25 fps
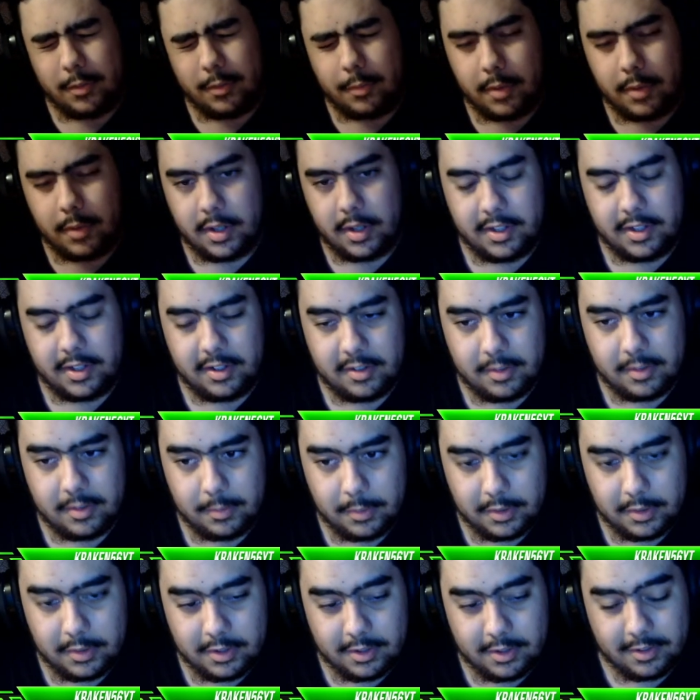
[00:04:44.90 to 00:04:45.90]
right here,
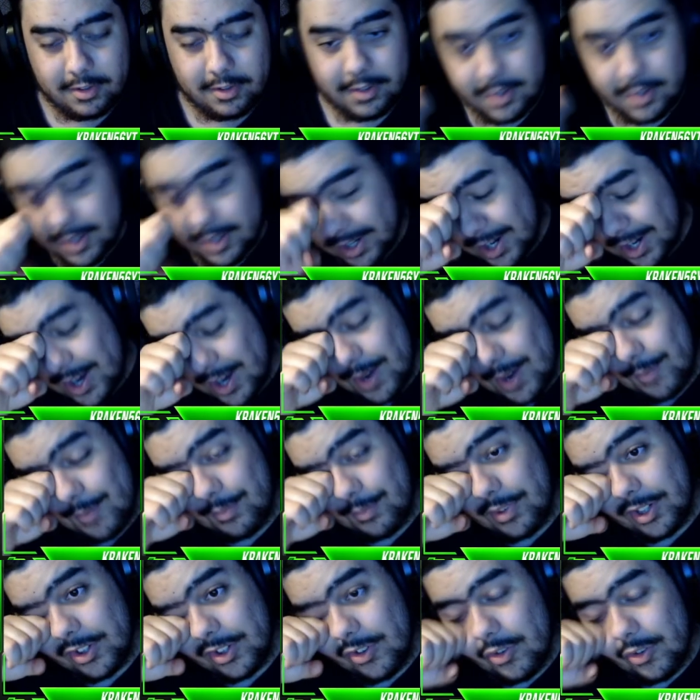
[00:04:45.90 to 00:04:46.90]
which is
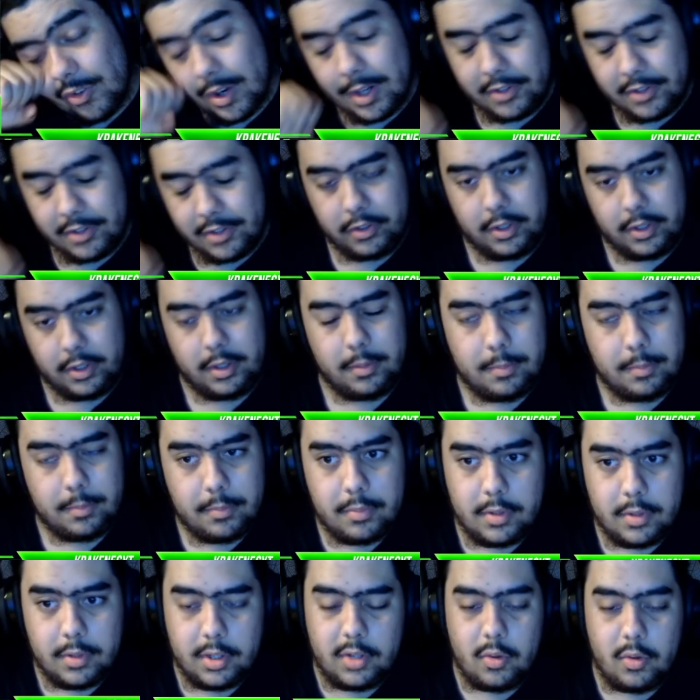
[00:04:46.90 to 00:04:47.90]
pretty cool, actually.
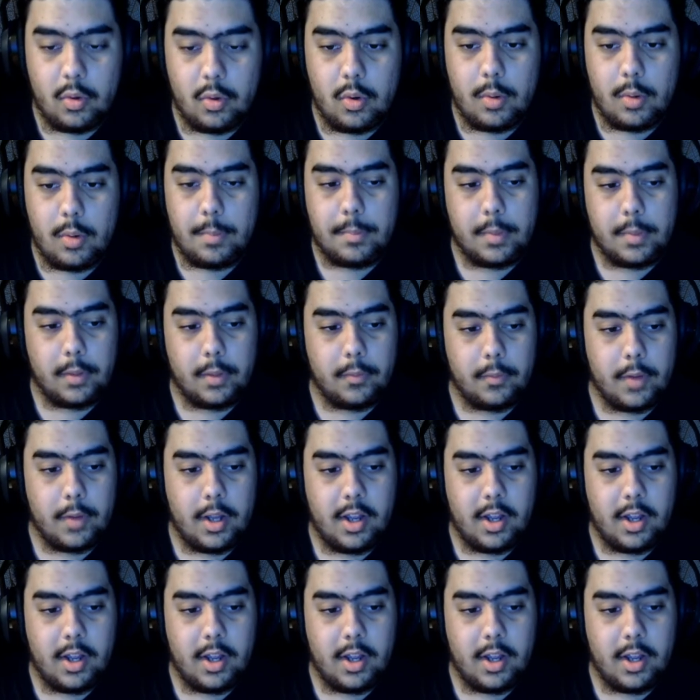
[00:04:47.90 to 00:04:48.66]
Pretty cool. My right